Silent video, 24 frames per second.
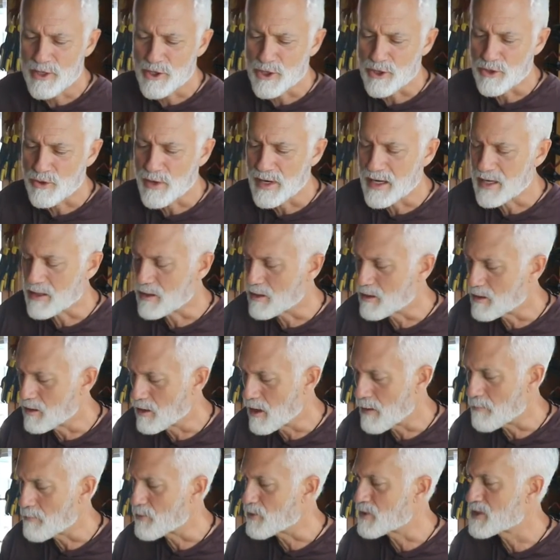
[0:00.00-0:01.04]
pressure treated
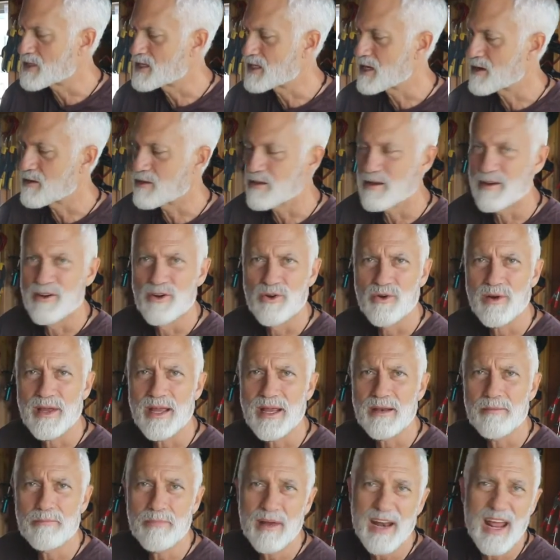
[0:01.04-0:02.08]
lumber instead of the
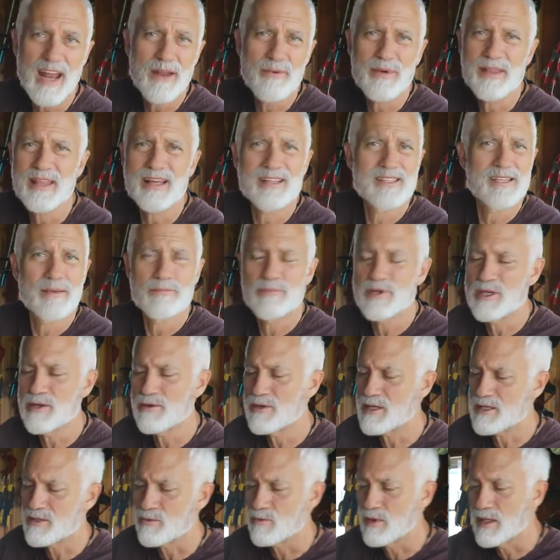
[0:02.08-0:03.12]
green. But anyway, that's up
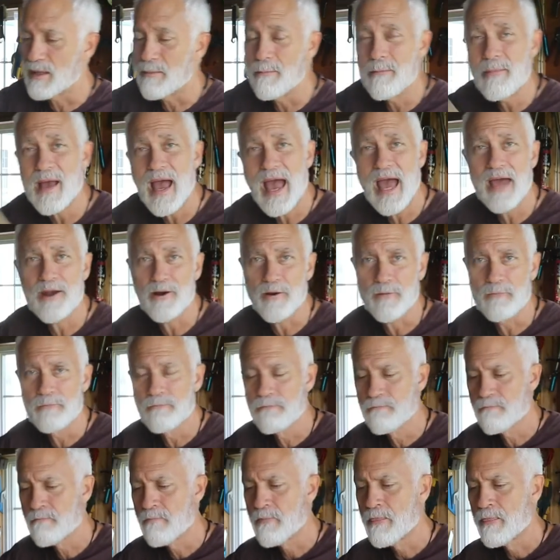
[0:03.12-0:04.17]
to you, it doesn't really matter.
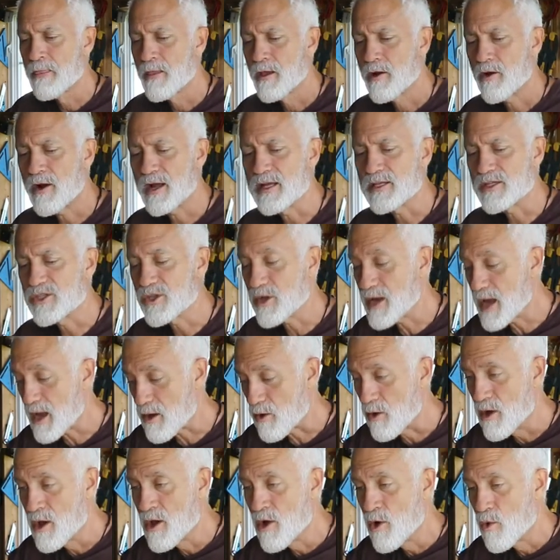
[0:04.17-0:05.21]
All right, so
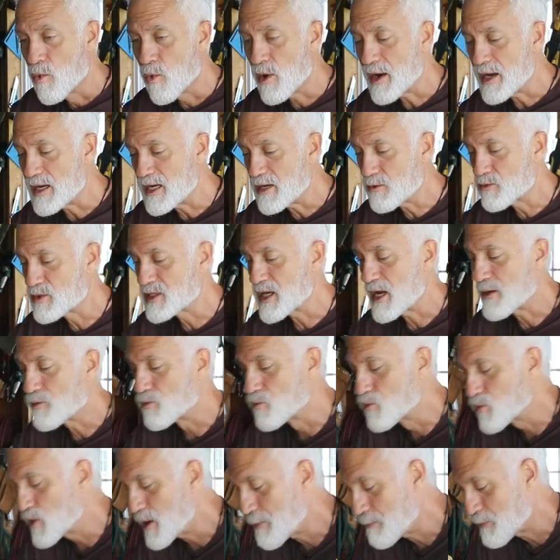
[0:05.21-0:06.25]
now what I did was
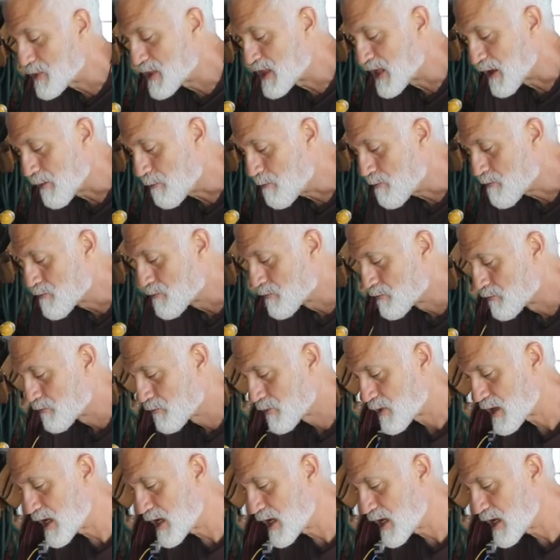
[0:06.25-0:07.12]
I ripped them